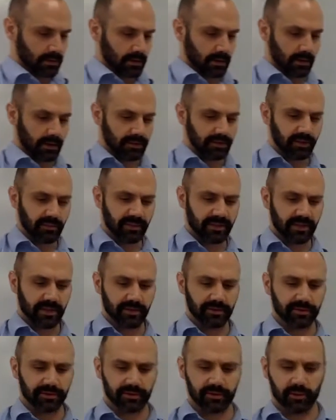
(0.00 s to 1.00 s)
Electric
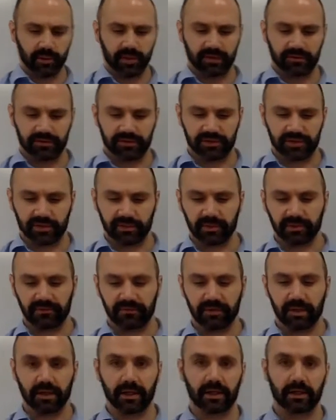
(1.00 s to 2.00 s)
potential is a way of
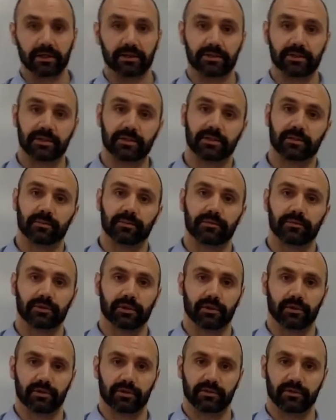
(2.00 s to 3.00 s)
simplifying a system of
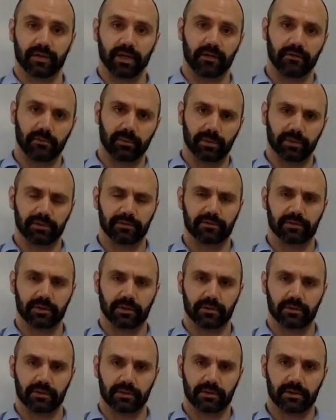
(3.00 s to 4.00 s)
charges. If I have a bunch of
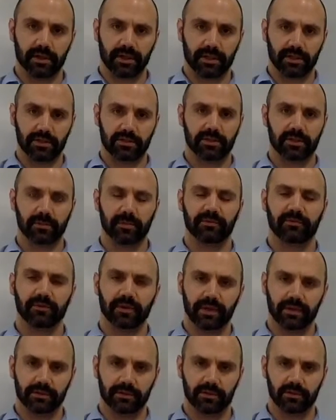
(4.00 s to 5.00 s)
charges, I can simplify
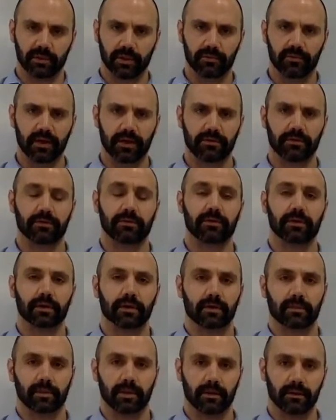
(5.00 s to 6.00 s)
it this way rather than
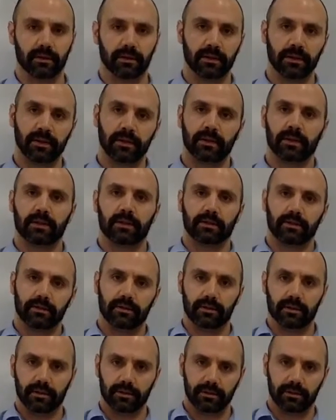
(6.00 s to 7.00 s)
thinking about
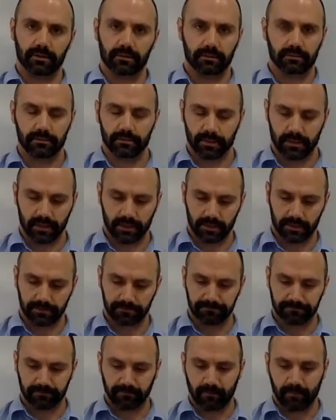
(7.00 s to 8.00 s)
the
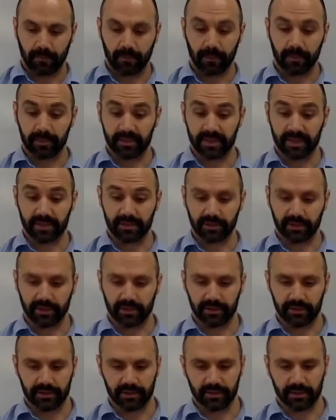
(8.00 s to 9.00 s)
potential
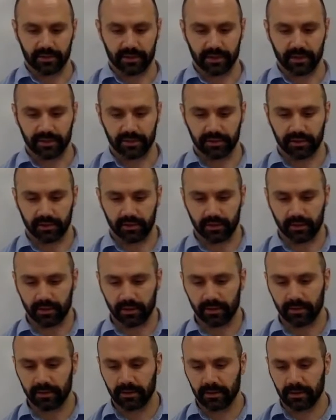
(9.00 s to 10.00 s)
energy that's actually there.
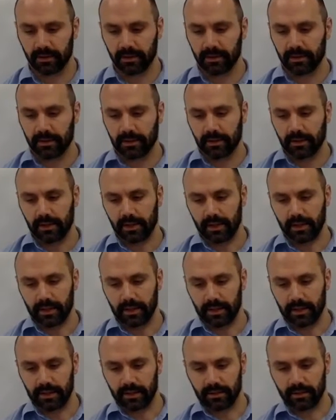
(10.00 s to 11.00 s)

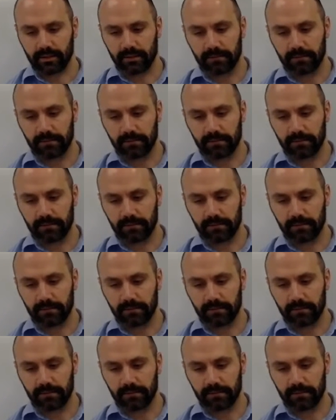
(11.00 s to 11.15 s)
And